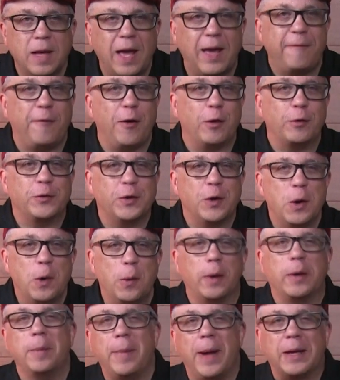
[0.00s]
Hey folks,
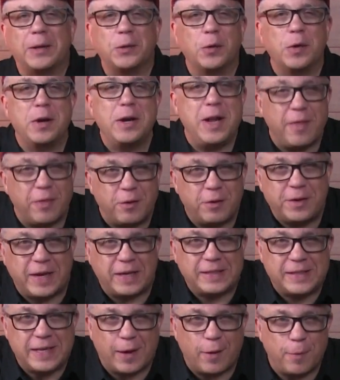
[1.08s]
welcome back to another
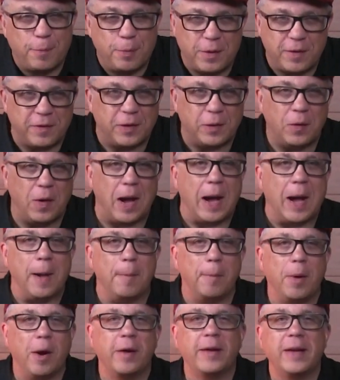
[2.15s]
Dice Tower preview. I'm
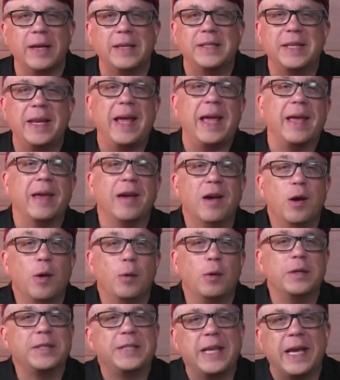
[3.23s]
Mark, and today
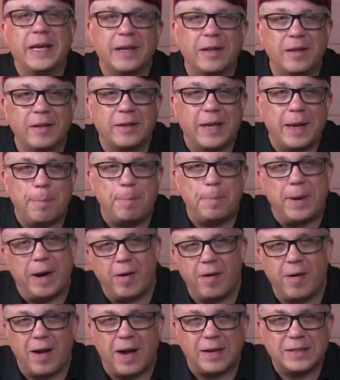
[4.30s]
we're taking a look at
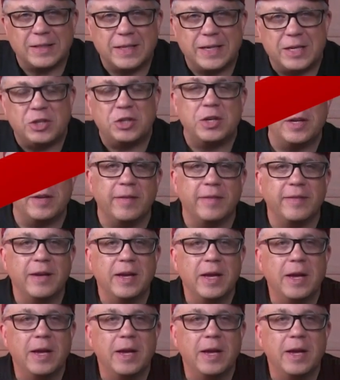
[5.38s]
Paradox Initiative.